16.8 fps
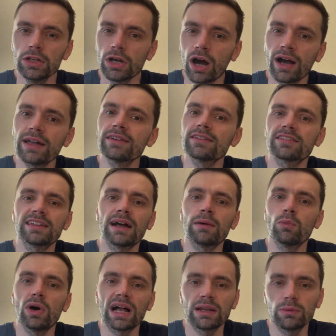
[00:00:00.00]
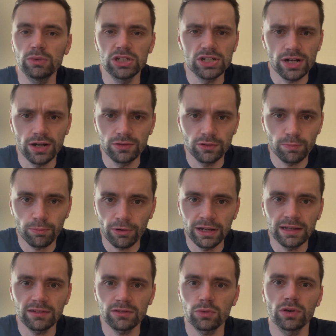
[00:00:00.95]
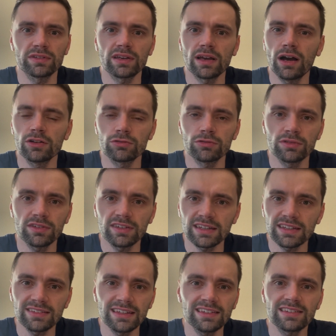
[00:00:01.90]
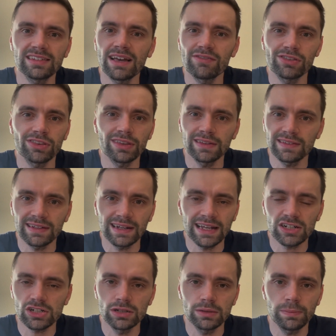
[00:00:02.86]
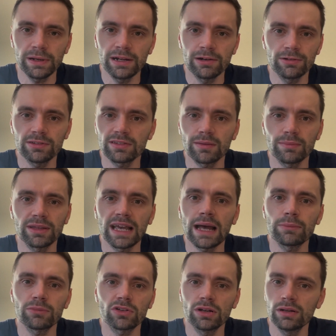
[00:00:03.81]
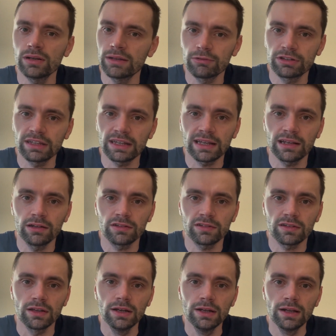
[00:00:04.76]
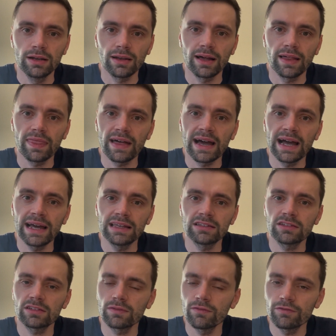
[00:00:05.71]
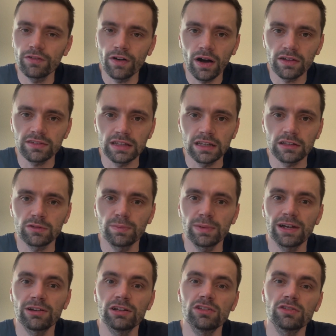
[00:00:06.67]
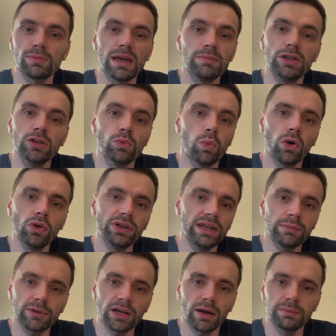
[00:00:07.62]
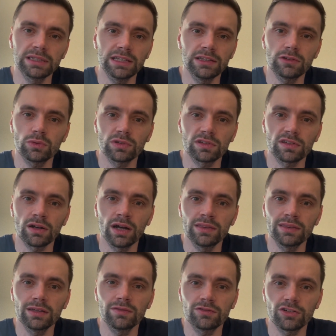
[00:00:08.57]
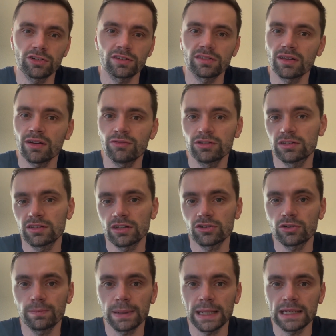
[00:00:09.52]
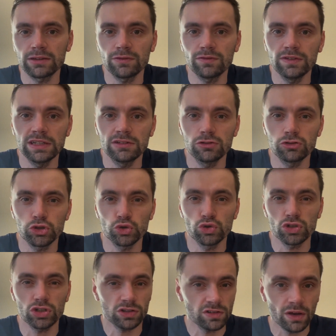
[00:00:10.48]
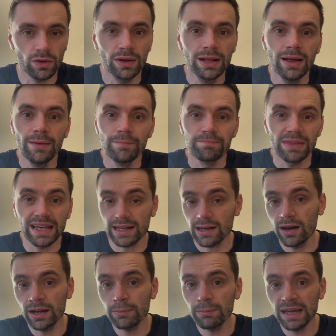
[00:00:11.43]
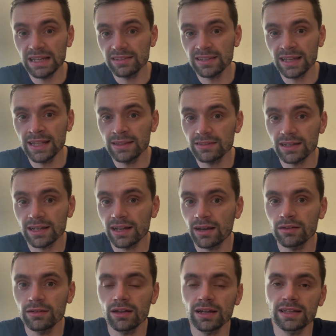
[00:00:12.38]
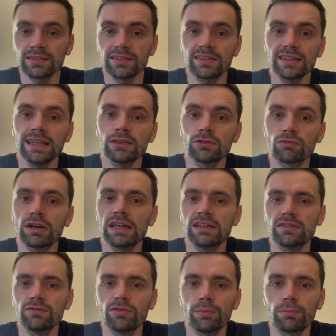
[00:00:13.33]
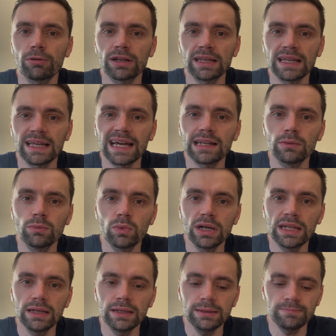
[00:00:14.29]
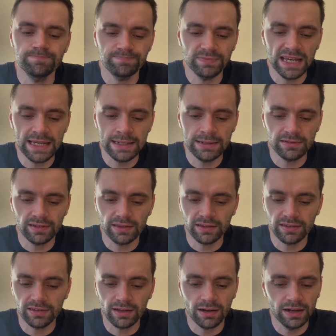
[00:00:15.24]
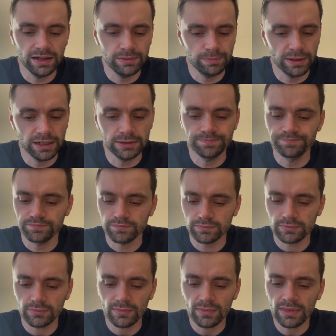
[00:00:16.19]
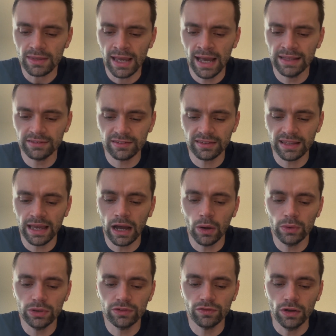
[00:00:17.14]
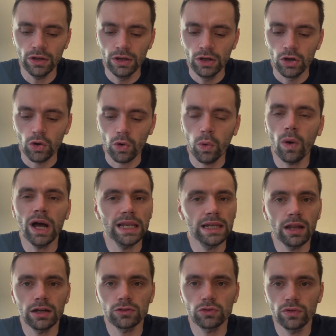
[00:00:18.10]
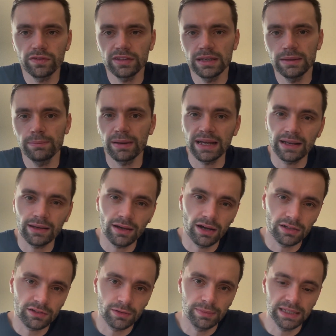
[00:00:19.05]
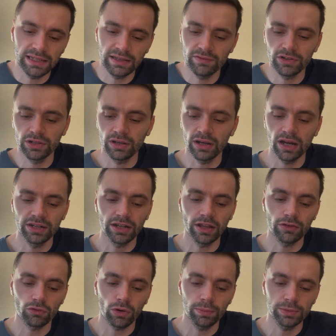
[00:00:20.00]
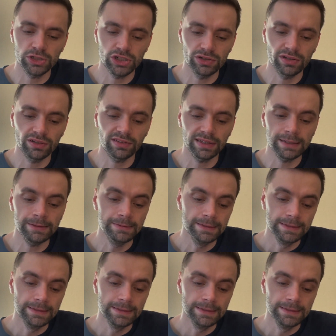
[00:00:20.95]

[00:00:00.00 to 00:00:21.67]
I understand what Alan Wynne-Jones brings. What is it, 167th international appearance, something absolutely ridiculous like that. He's vastly experienced. Maybe you want him coming into a side that have just suffered such a bad defeat to Georgia. So it kind of makes sense. I can see the reason for bringing Alan Wynne into the side. But as I say, I would have quite like to have seen Ben Carter be given another opportunity.